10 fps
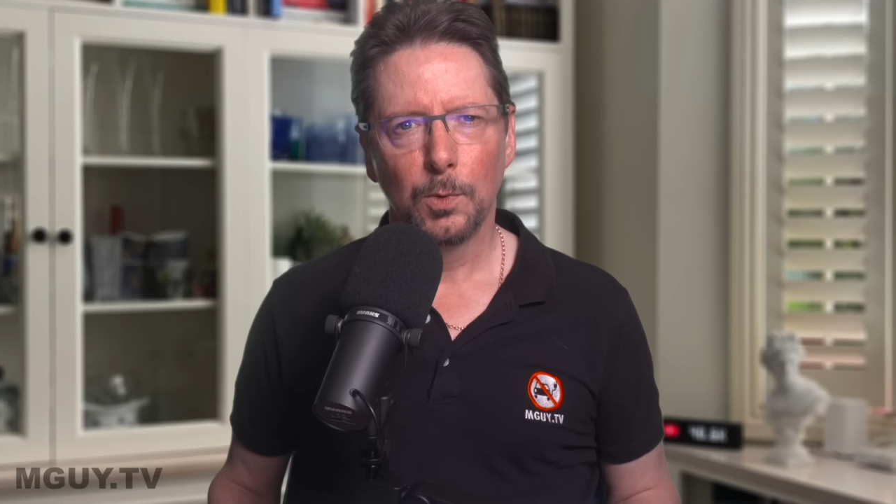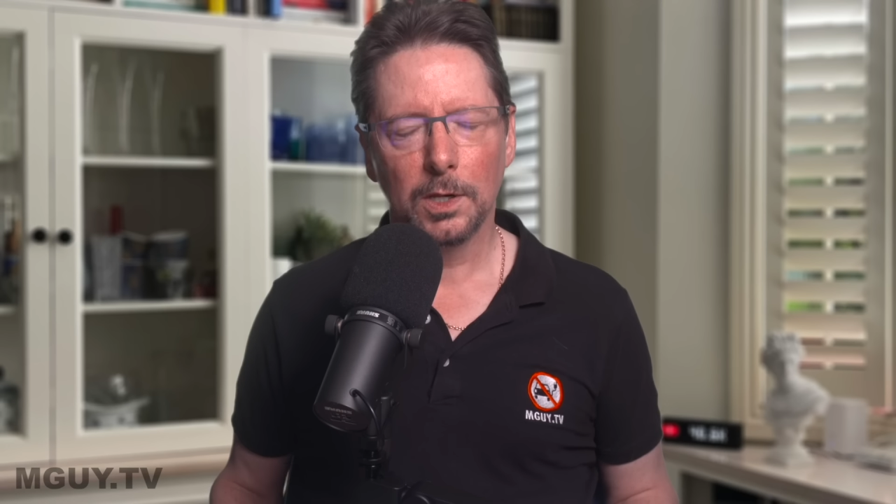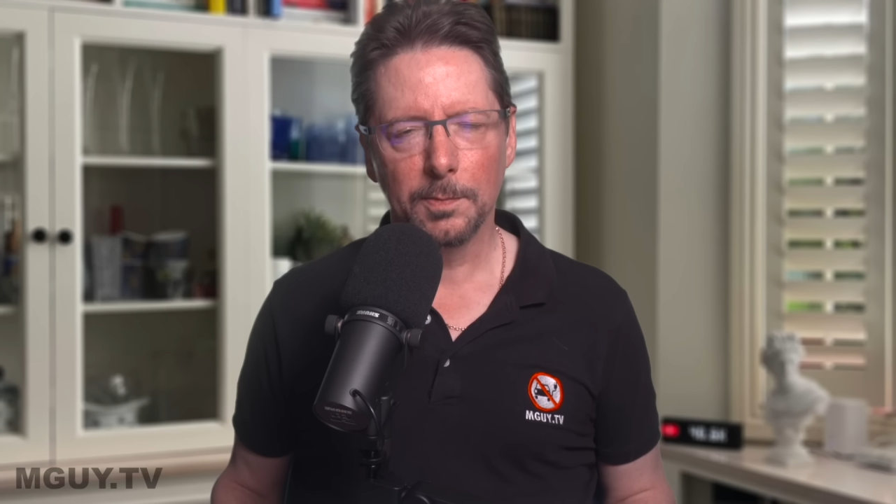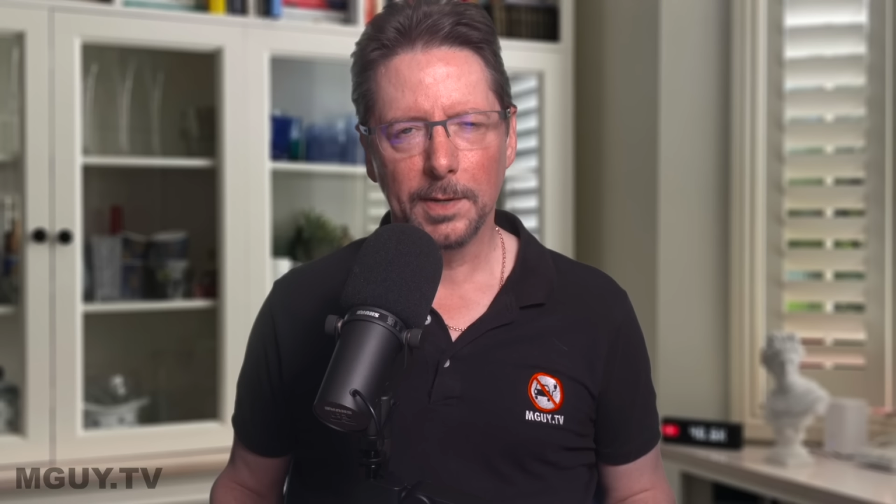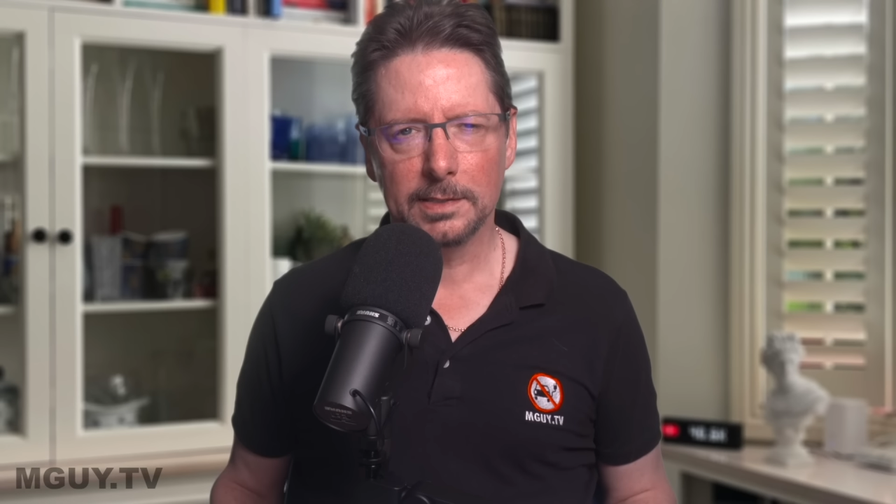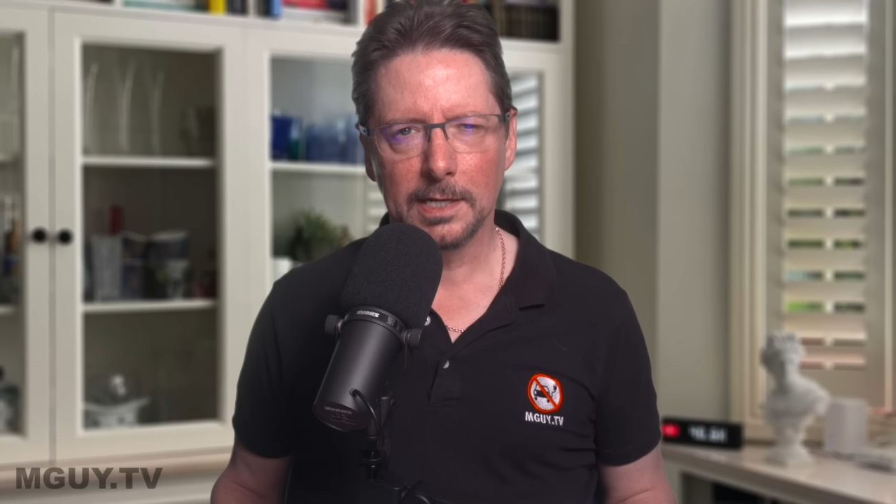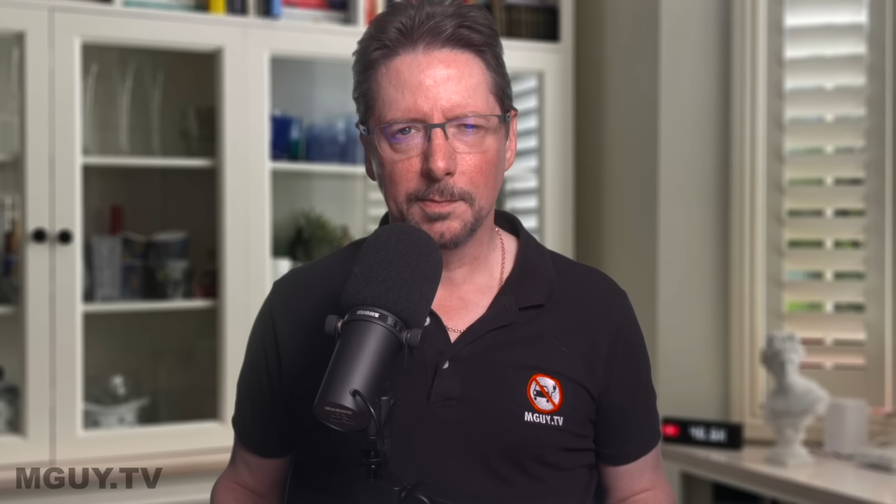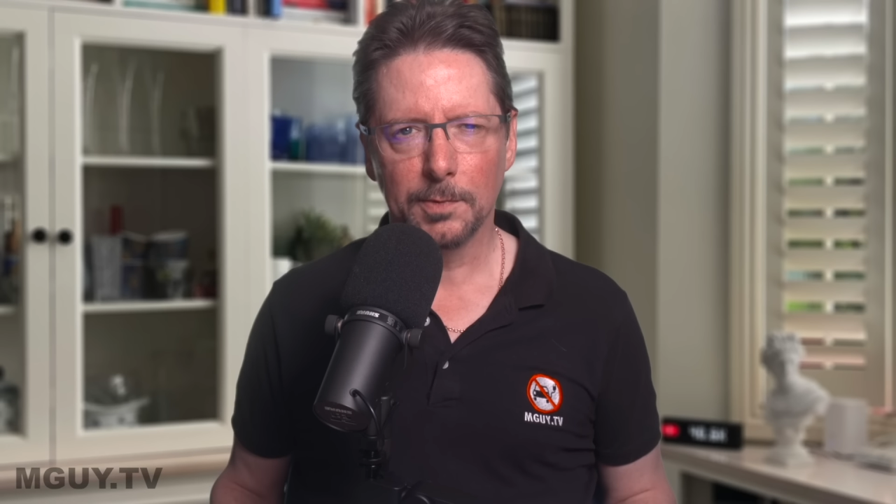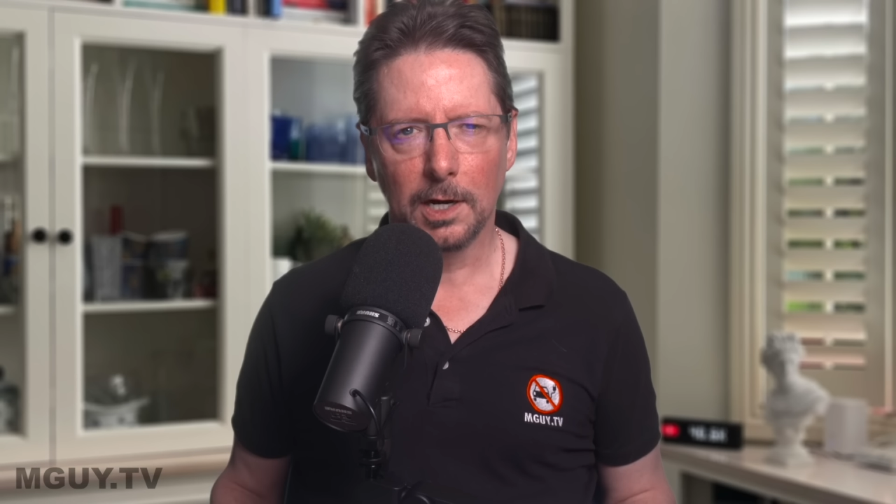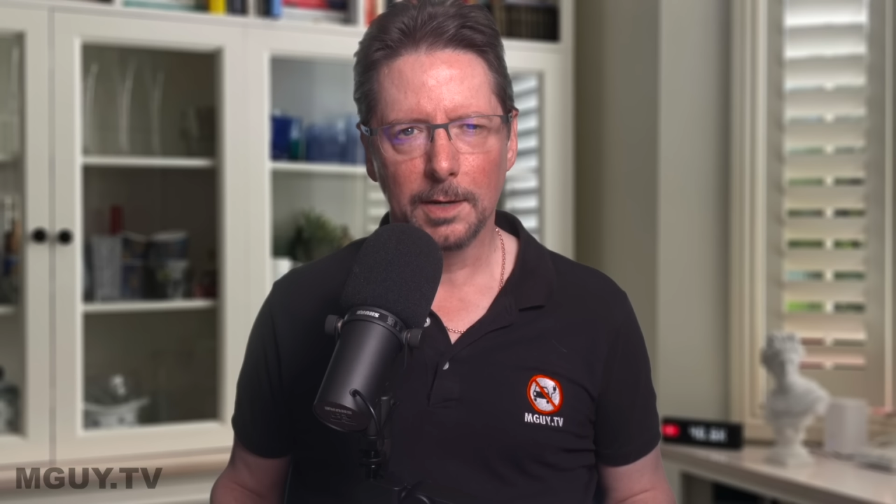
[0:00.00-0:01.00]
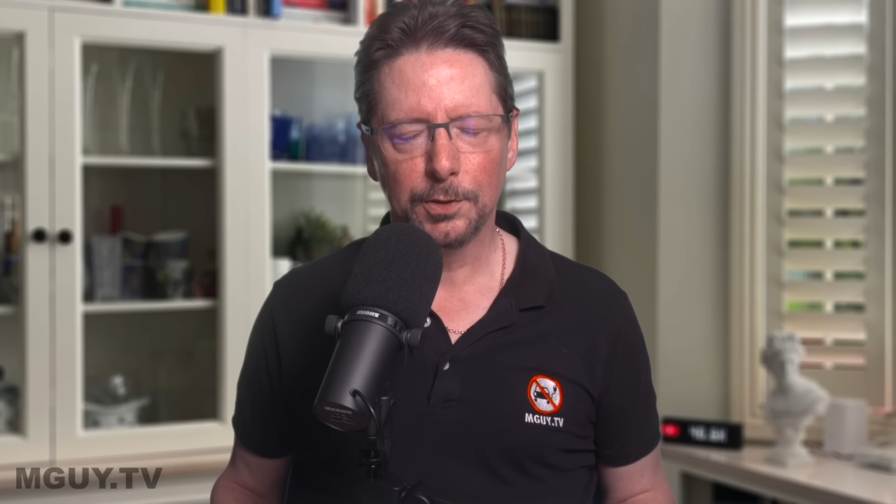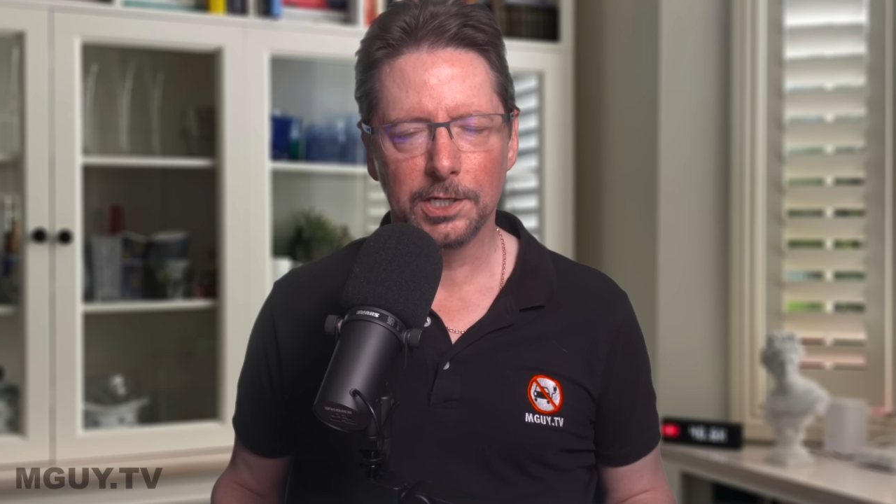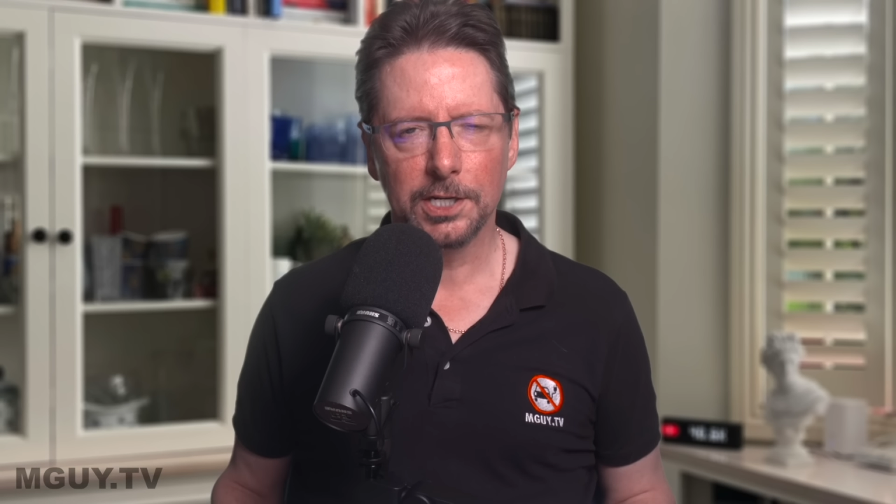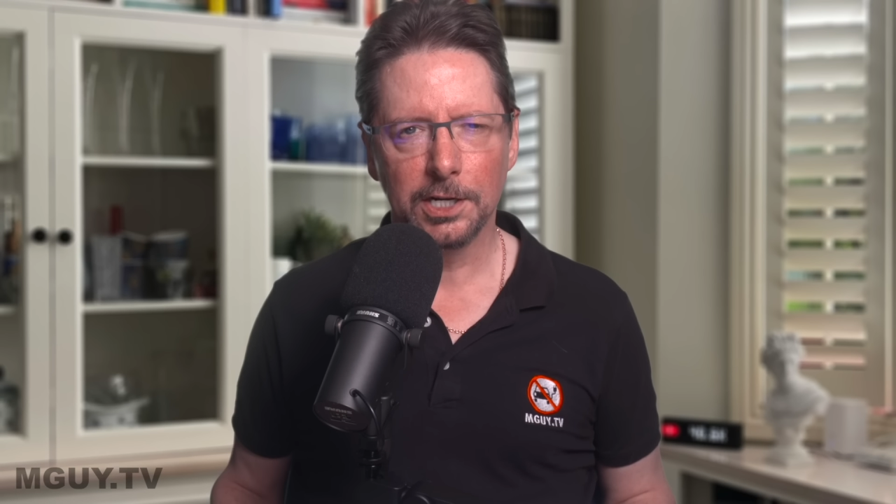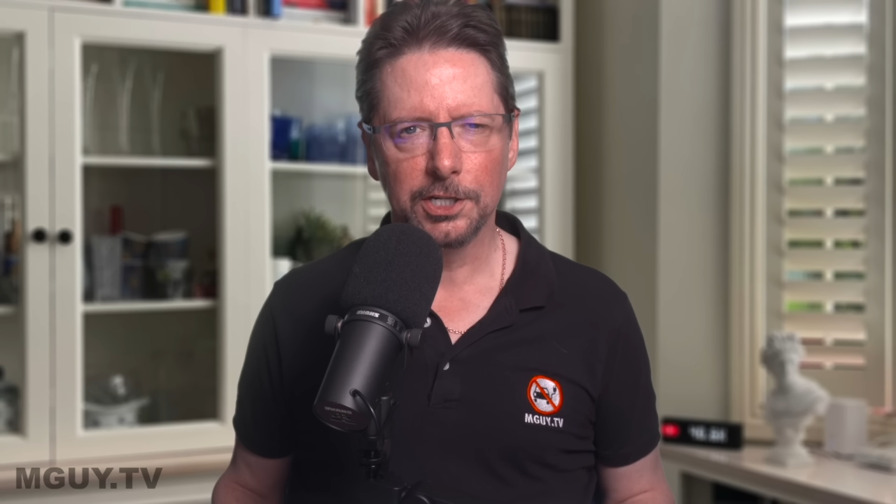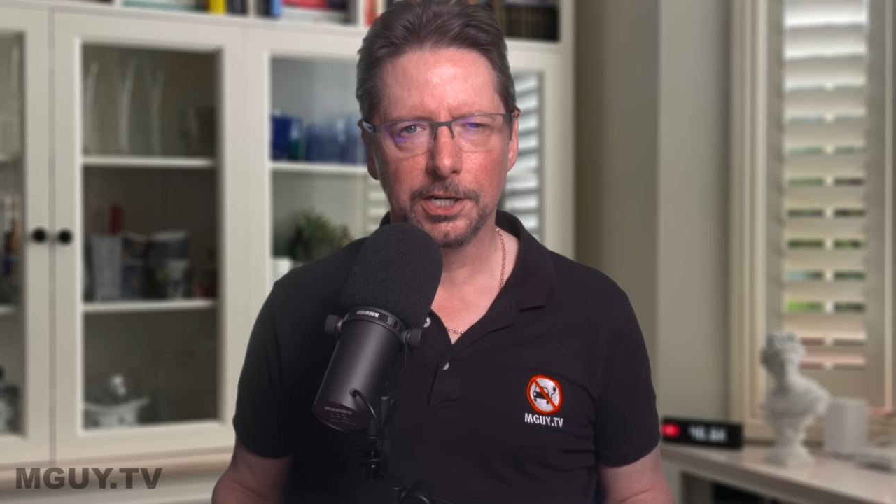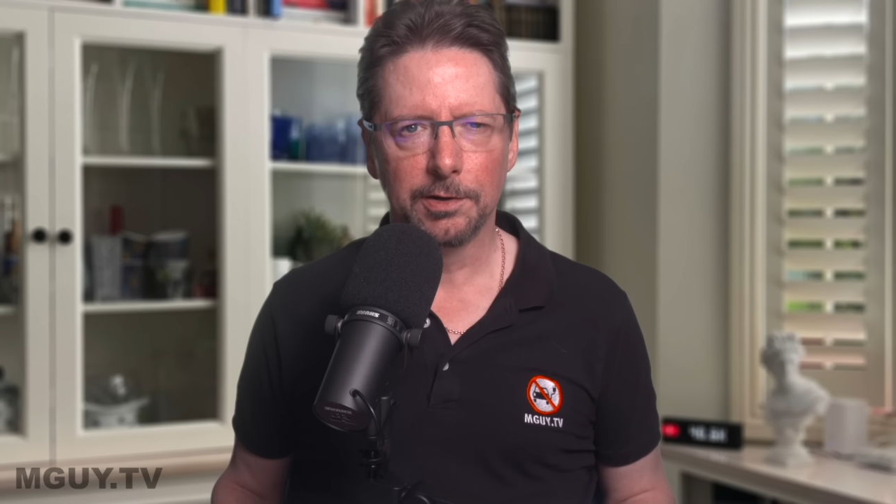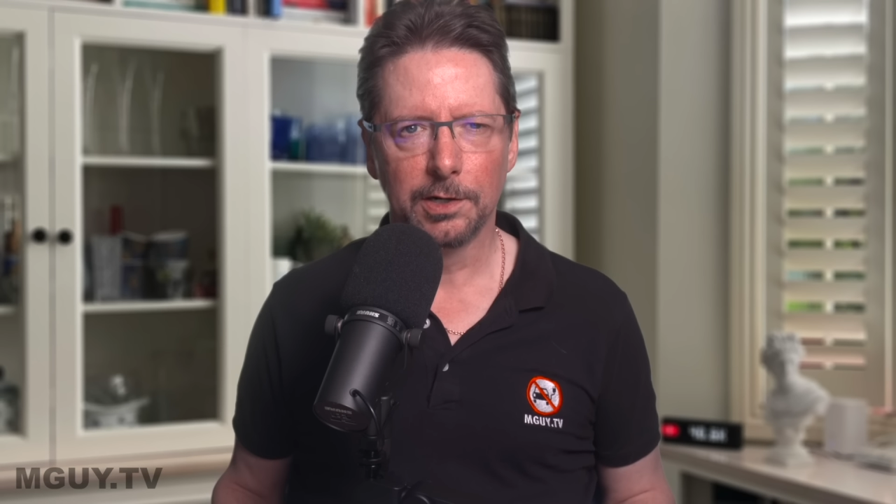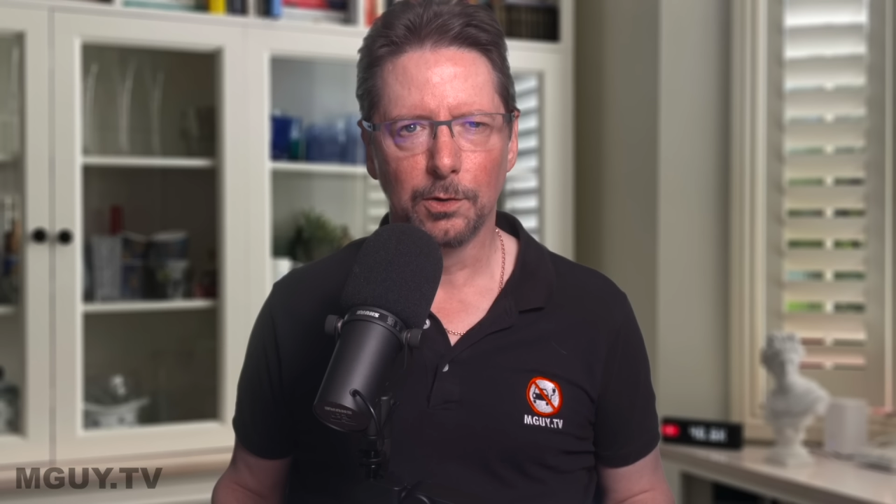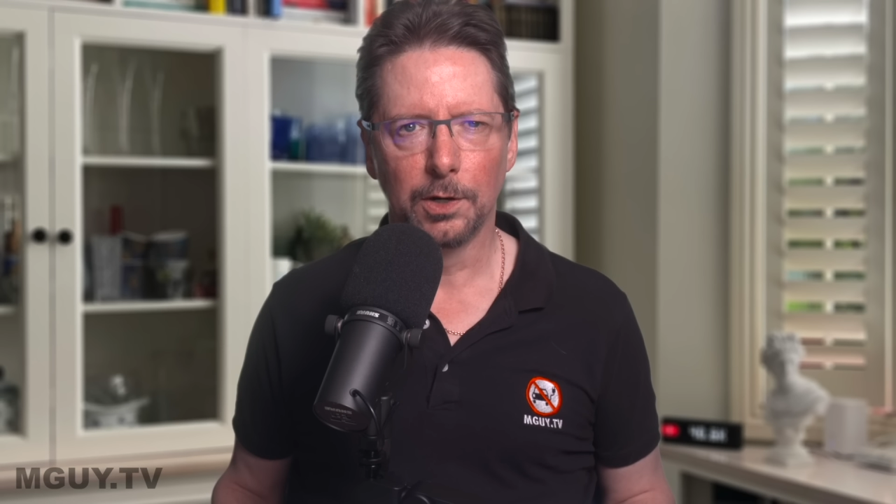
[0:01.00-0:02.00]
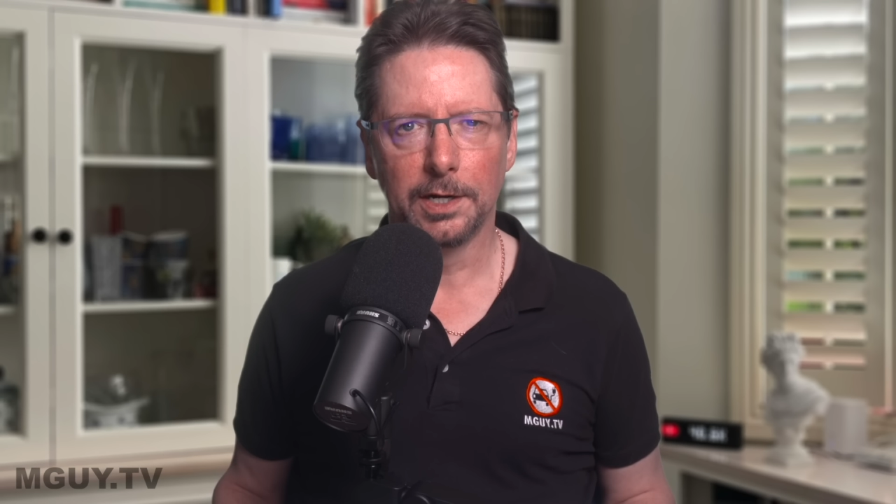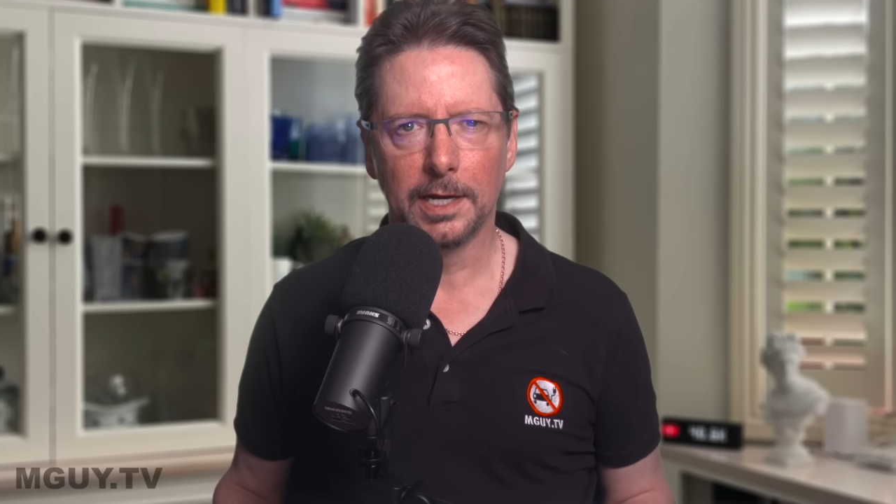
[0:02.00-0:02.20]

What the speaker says: Welcome back to MGUY, British engineer and lawyer,